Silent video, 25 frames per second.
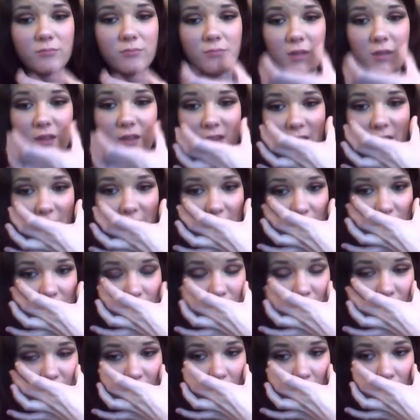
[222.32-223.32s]
and
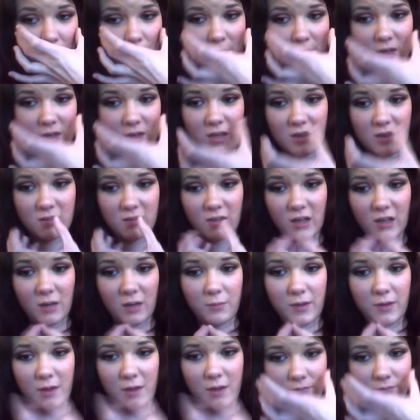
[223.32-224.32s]
then zone B is going to
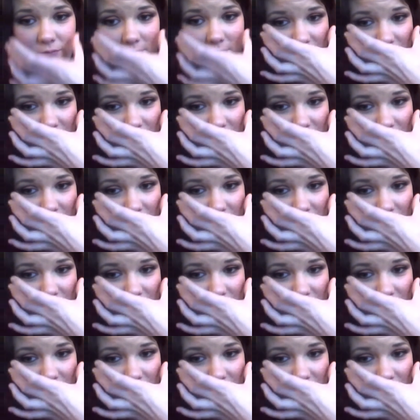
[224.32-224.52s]
be